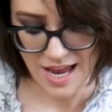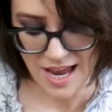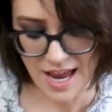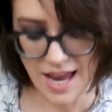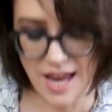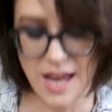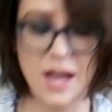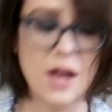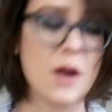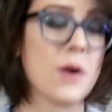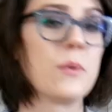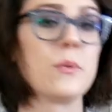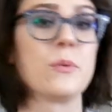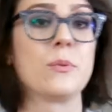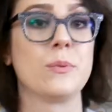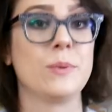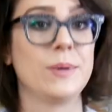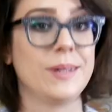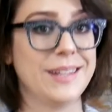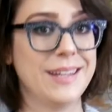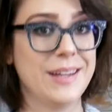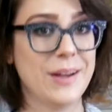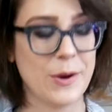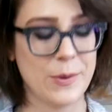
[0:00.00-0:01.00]
I
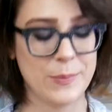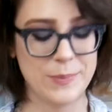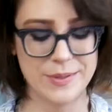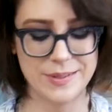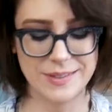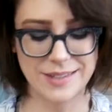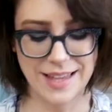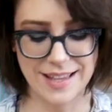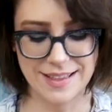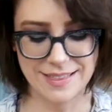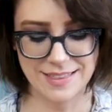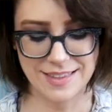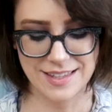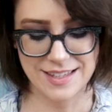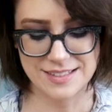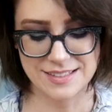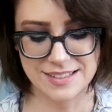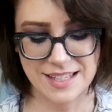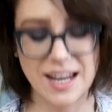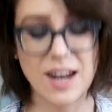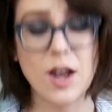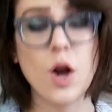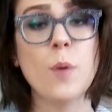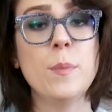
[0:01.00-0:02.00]
really hope you like this,
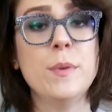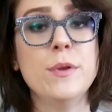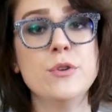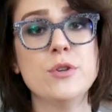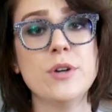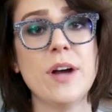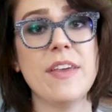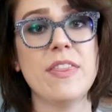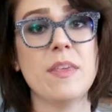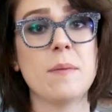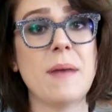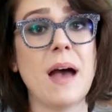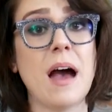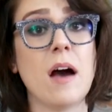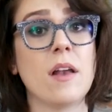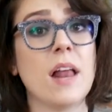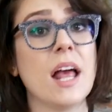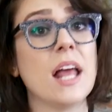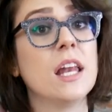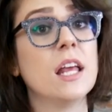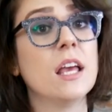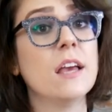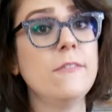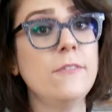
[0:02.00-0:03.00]
and I hope you try them out.
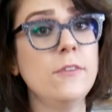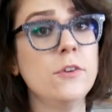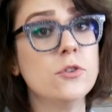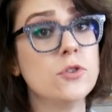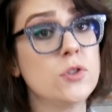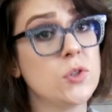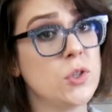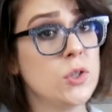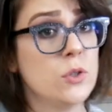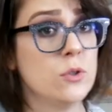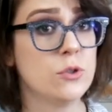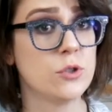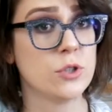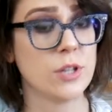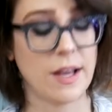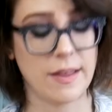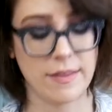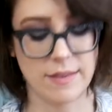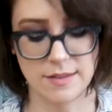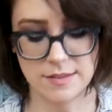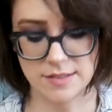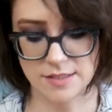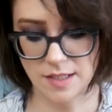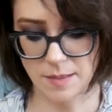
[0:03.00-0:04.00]
And if you do
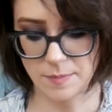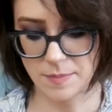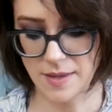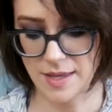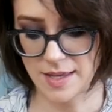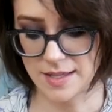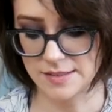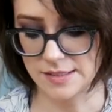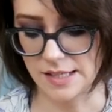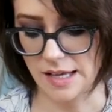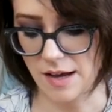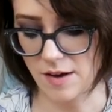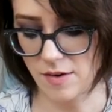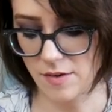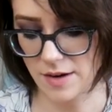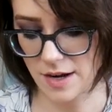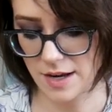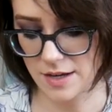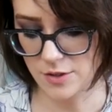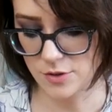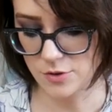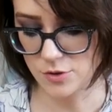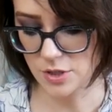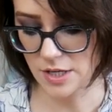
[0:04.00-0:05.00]
try these cupcakes out
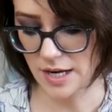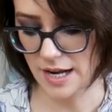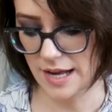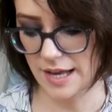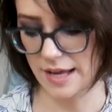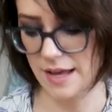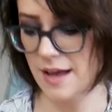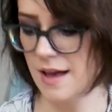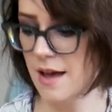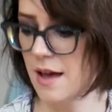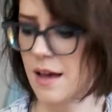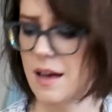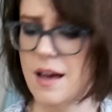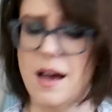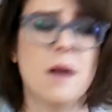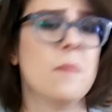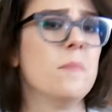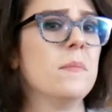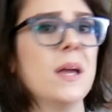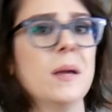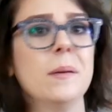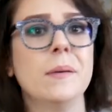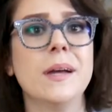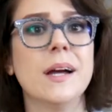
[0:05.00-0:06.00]
and you try
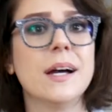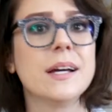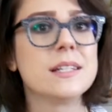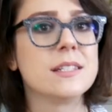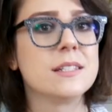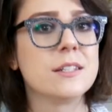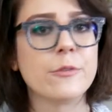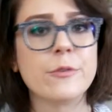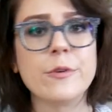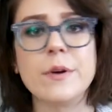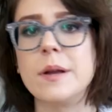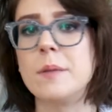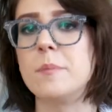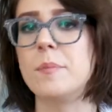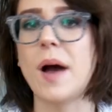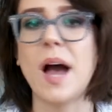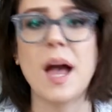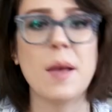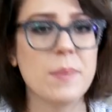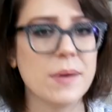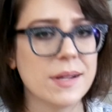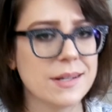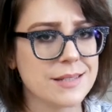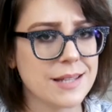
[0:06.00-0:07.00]
maybe a different
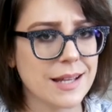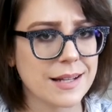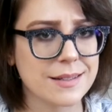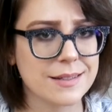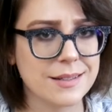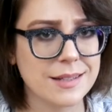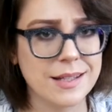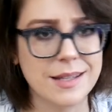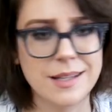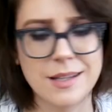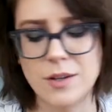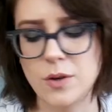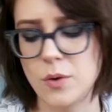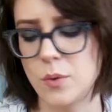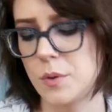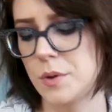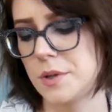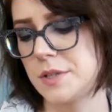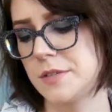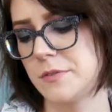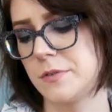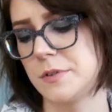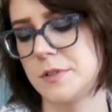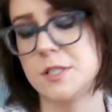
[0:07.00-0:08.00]
piping technique
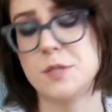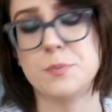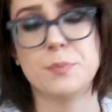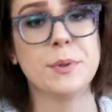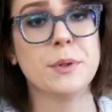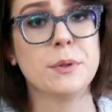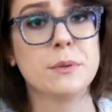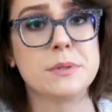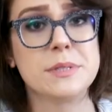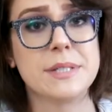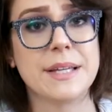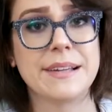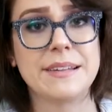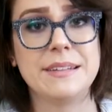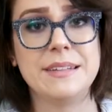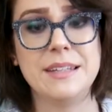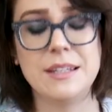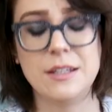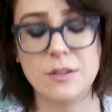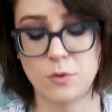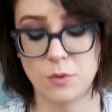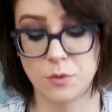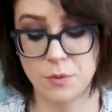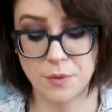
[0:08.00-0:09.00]
or a different sprinkle
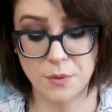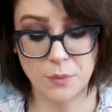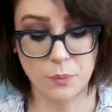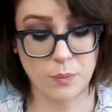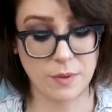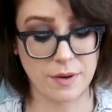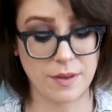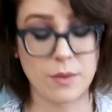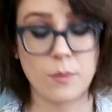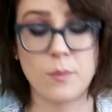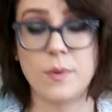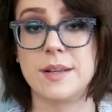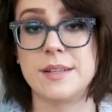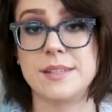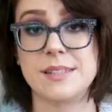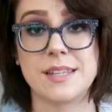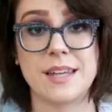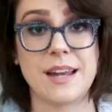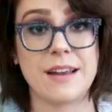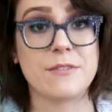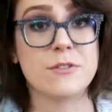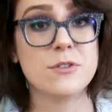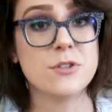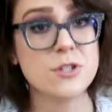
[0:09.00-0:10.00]
technique or one of the ones
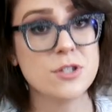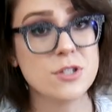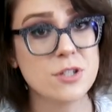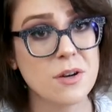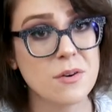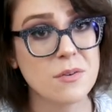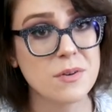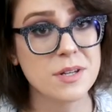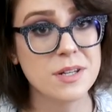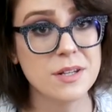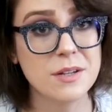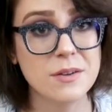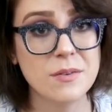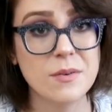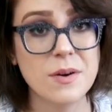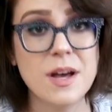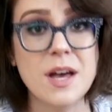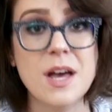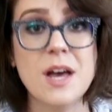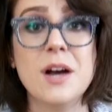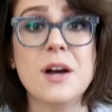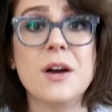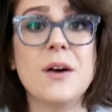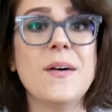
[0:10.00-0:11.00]
that I've showed you,
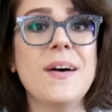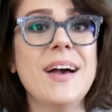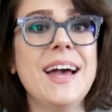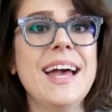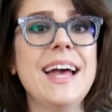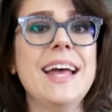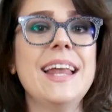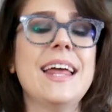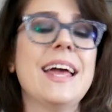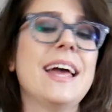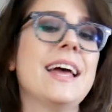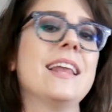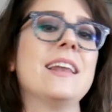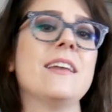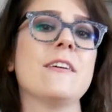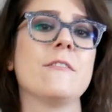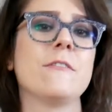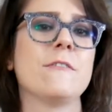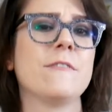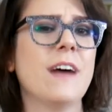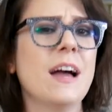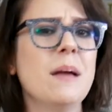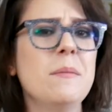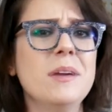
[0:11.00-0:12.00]
go ahead and
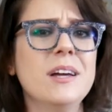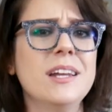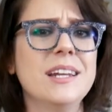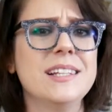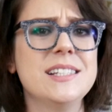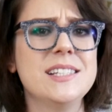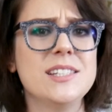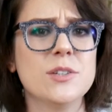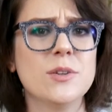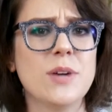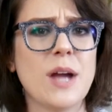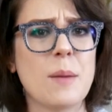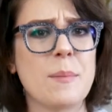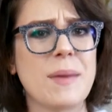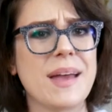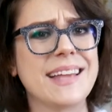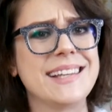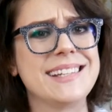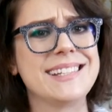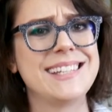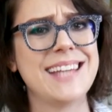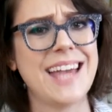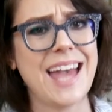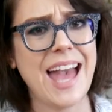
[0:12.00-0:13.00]
find me on Instagram
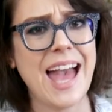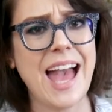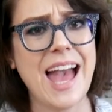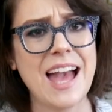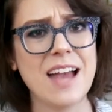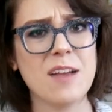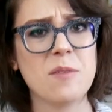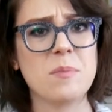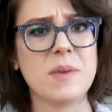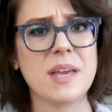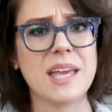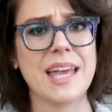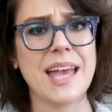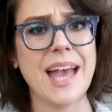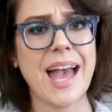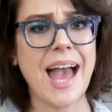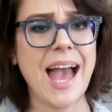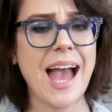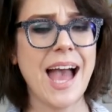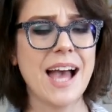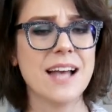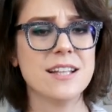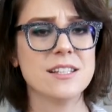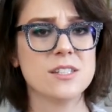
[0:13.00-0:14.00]
and tag me
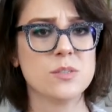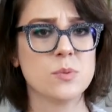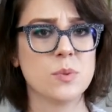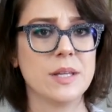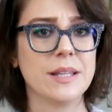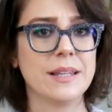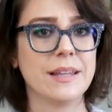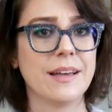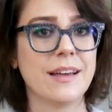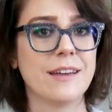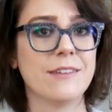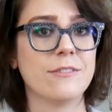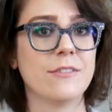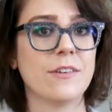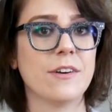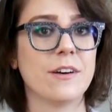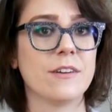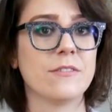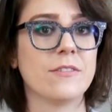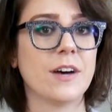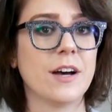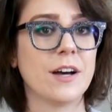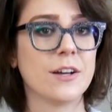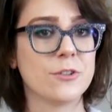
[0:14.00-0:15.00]
at
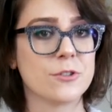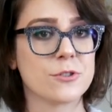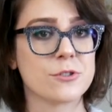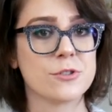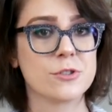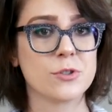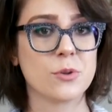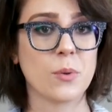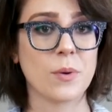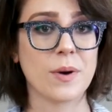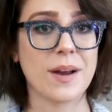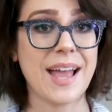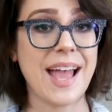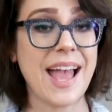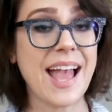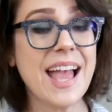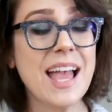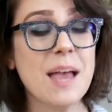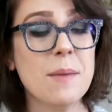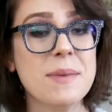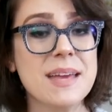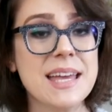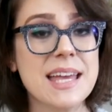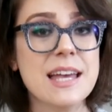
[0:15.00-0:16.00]

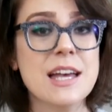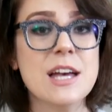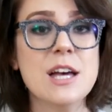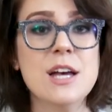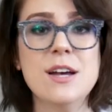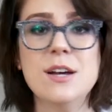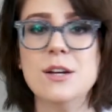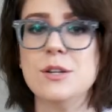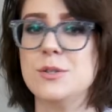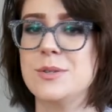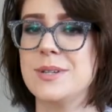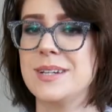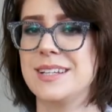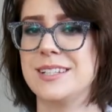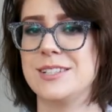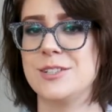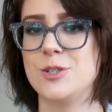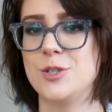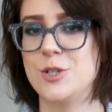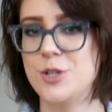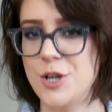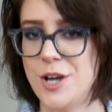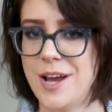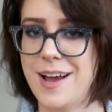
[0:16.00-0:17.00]
sweetlifeof_Amy so I can
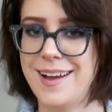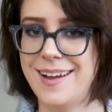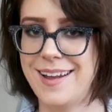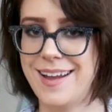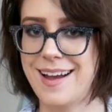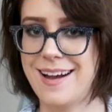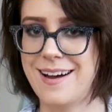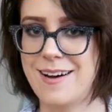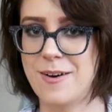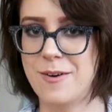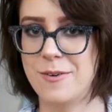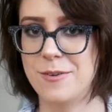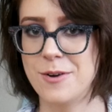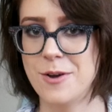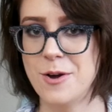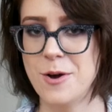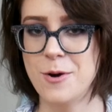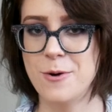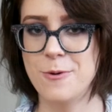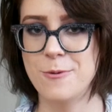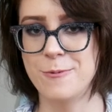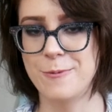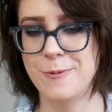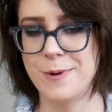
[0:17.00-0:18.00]
check out
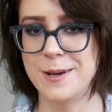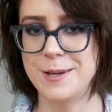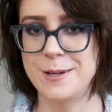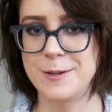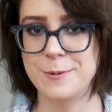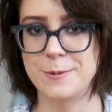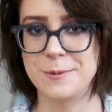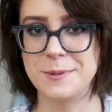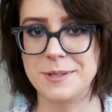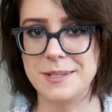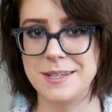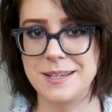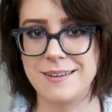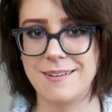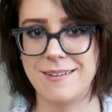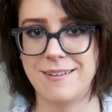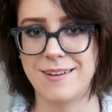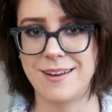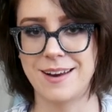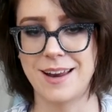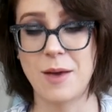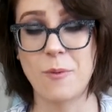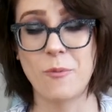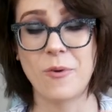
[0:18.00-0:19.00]
what you're working
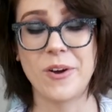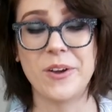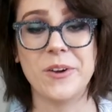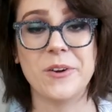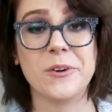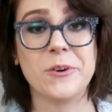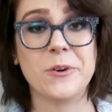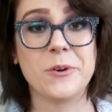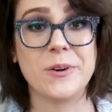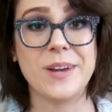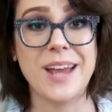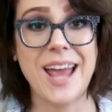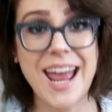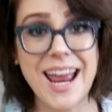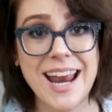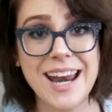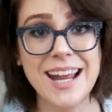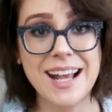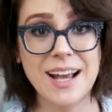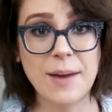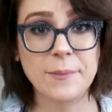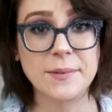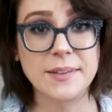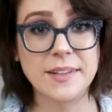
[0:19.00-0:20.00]
on and what you're
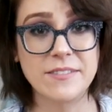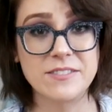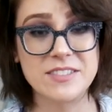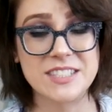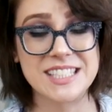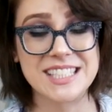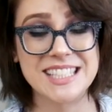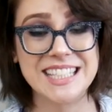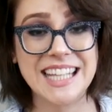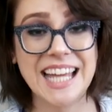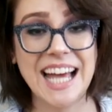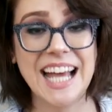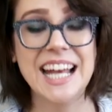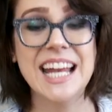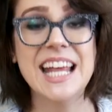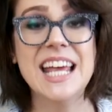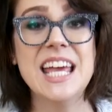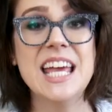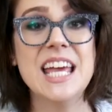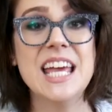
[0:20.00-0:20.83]
creating. I would love to see that.